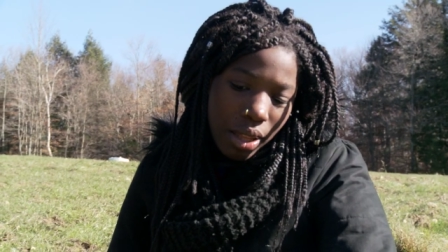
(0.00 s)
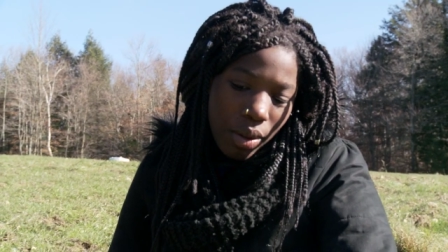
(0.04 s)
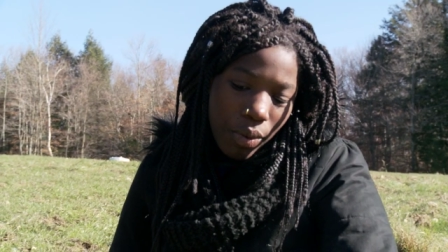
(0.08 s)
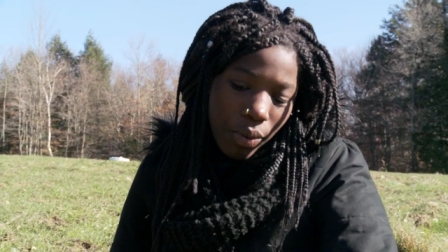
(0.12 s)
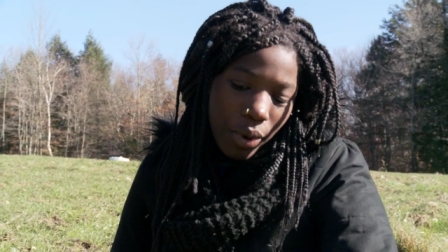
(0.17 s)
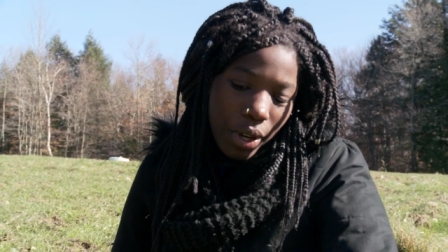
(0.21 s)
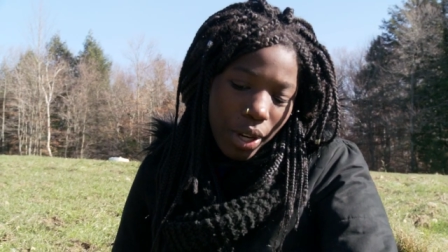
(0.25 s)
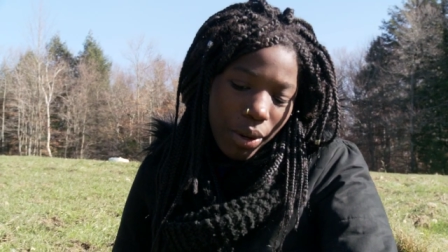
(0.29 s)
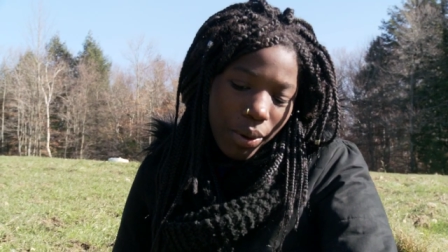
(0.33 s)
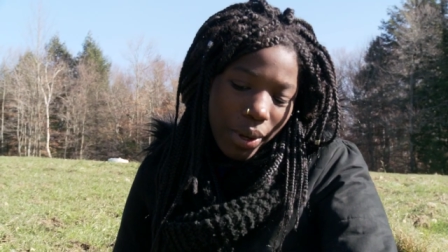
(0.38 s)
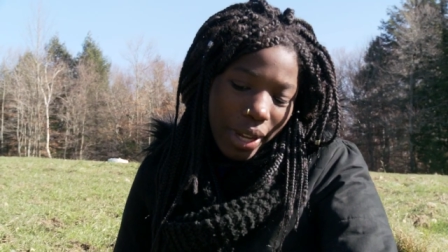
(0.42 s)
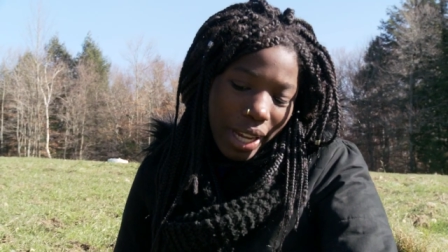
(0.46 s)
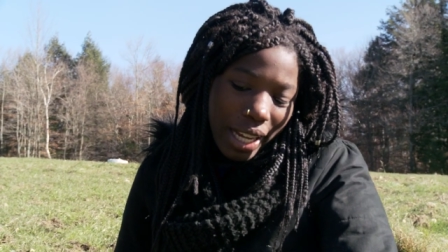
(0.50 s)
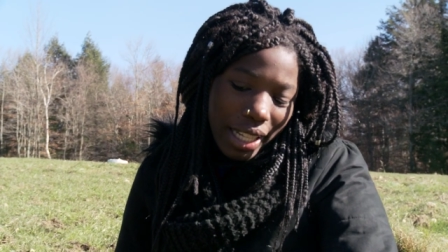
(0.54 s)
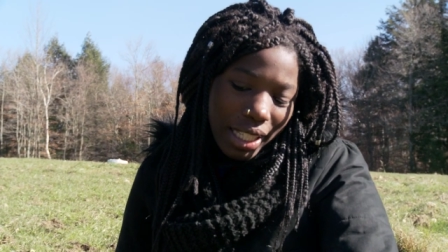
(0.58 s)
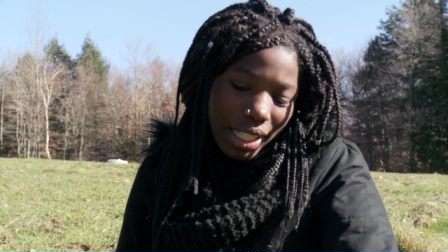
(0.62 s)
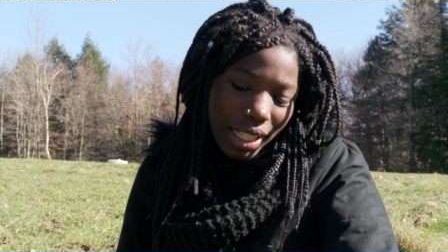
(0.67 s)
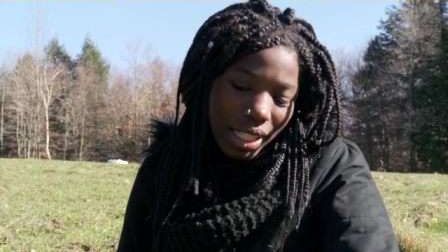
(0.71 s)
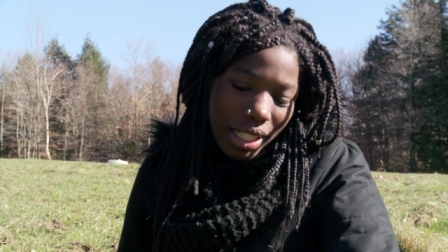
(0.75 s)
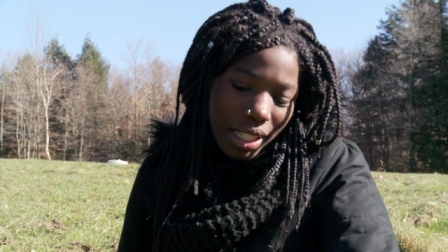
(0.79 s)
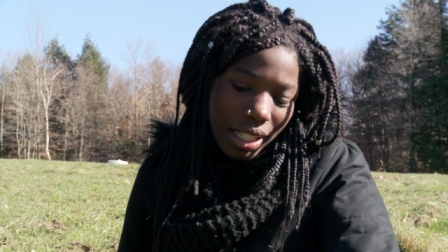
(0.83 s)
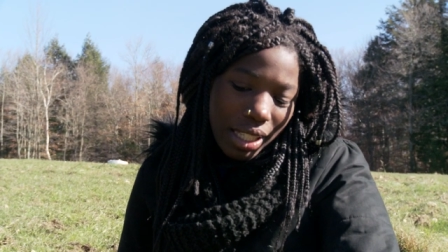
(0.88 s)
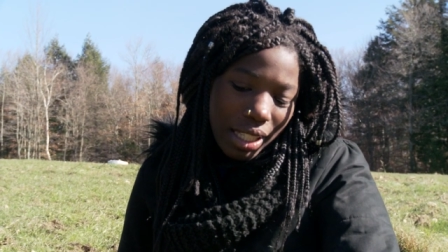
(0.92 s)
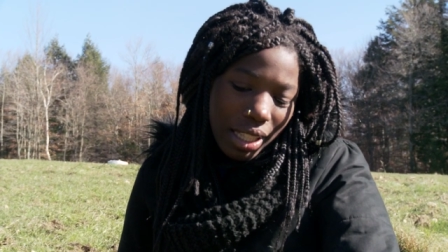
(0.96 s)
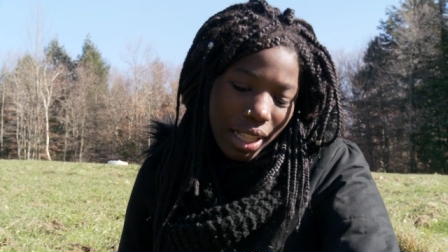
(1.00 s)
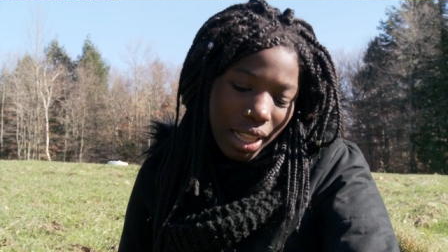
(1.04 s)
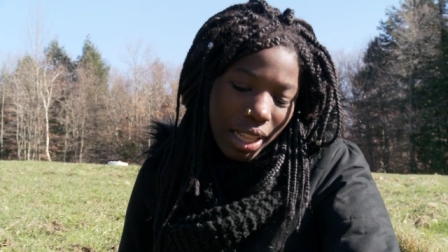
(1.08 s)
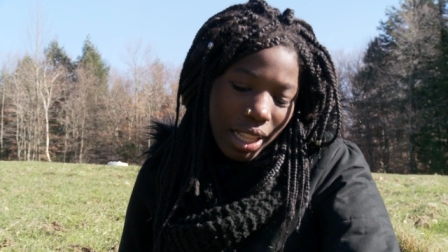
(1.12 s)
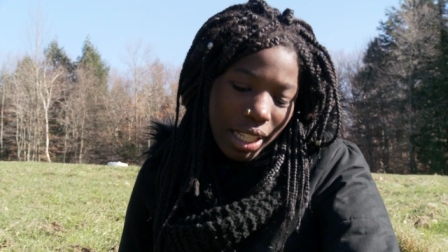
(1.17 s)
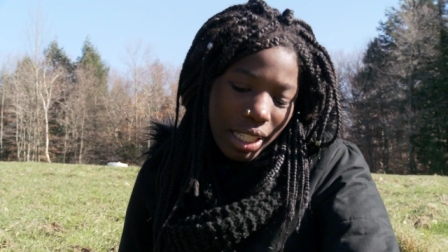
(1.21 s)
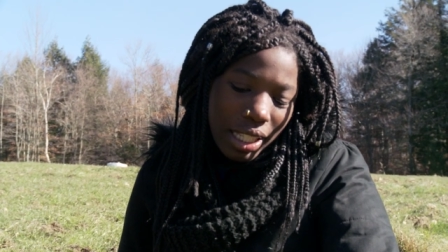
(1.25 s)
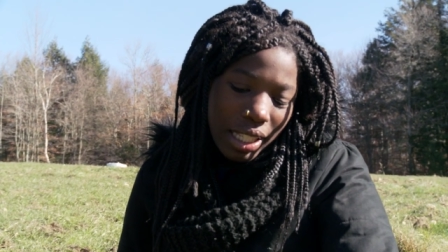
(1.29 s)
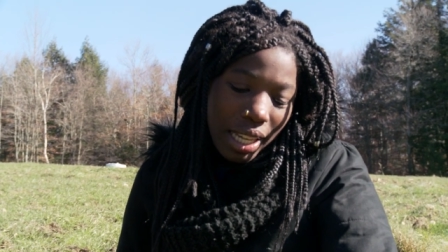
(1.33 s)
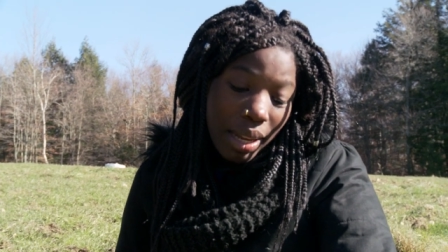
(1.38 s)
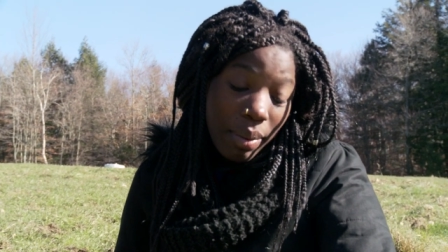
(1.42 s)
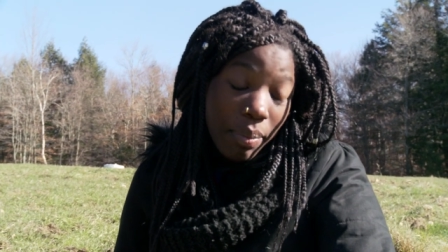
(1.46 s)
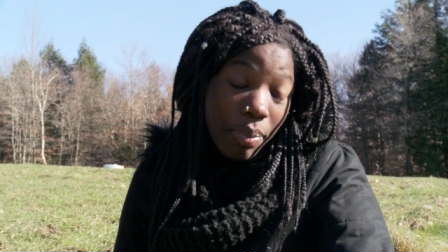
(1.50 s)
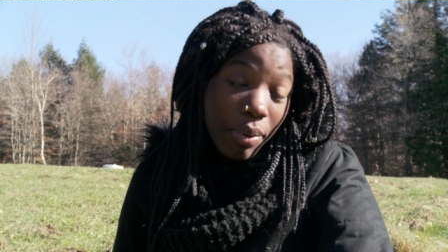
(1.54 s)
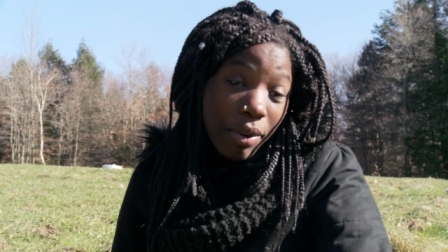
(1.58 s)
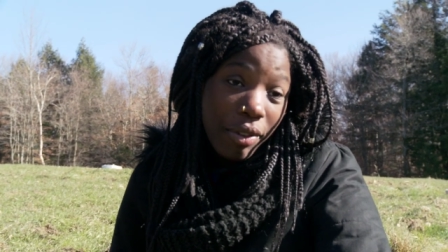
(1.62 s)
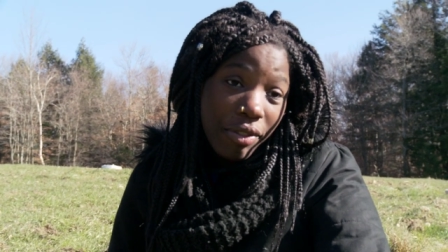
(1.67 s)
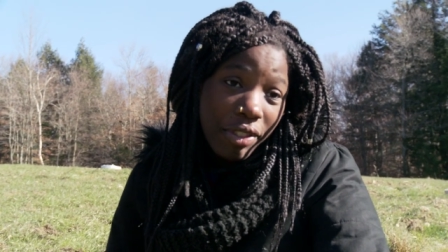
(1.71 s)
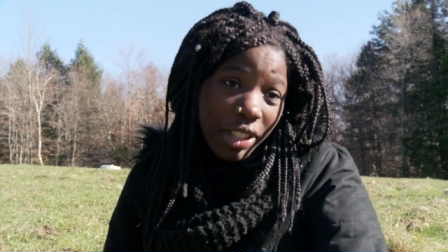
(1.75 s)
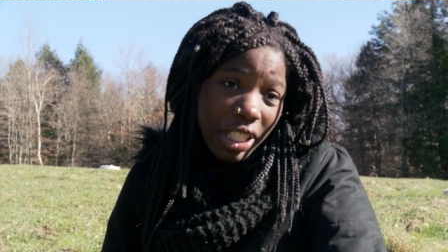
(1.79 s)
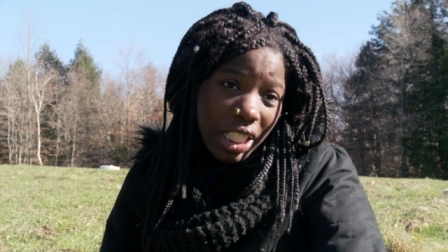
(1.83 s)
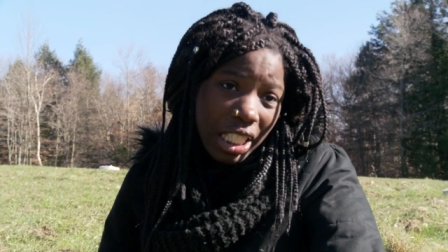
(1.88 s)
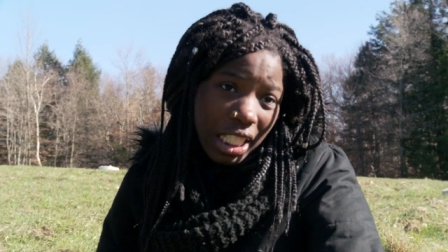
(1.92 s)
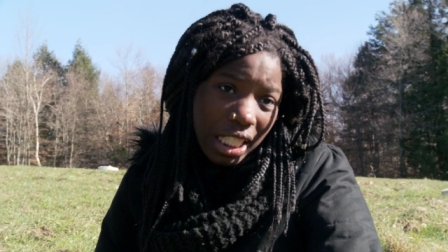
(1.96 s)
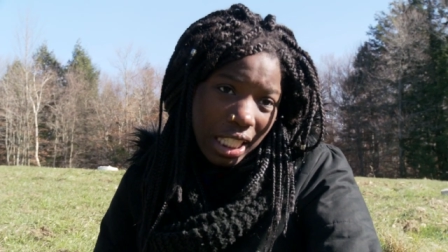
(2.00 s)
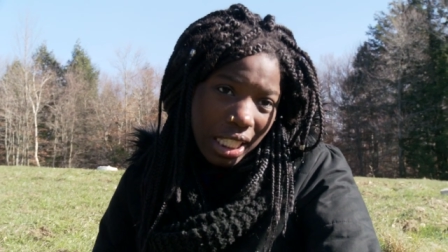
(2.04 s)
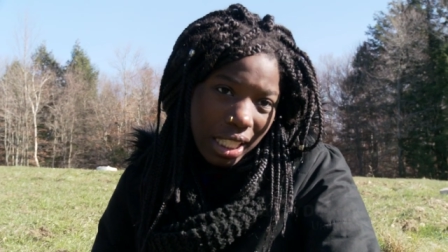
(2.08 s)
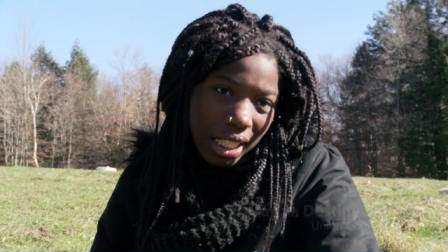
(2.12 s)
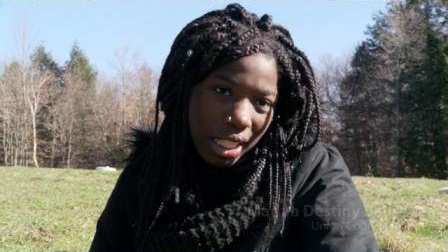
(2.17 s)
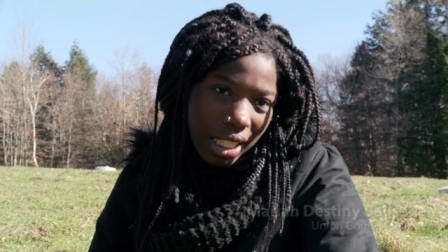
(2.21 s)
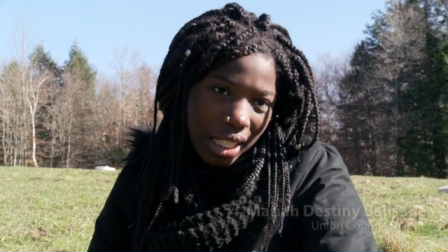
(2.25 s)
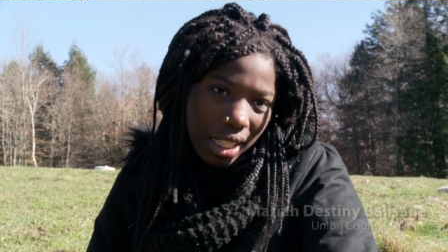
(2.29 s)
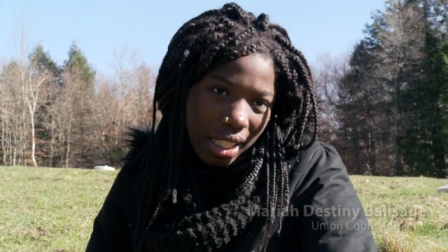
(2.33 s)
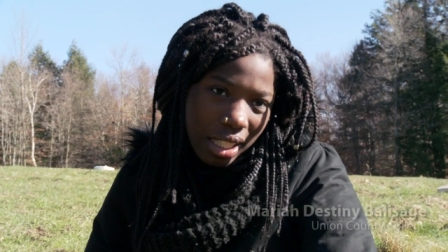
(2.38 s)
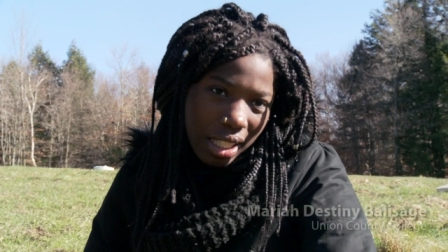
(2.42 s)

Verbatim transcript: we don't get the same privileges